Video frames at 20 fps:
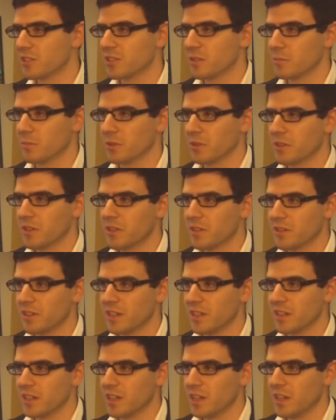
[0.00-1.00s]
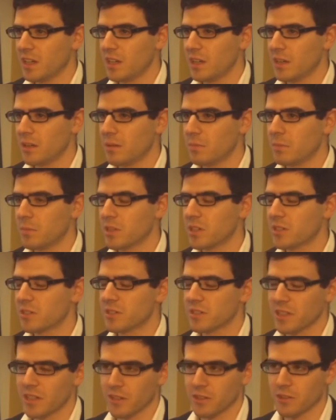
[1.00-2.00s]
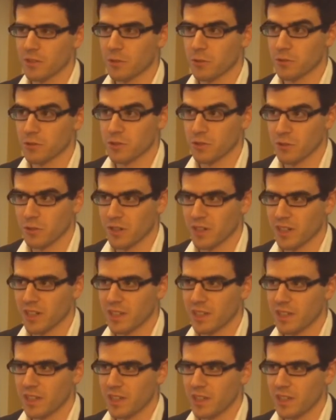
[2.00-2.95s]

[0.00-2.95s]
and simple theory, but does it tell the whole story?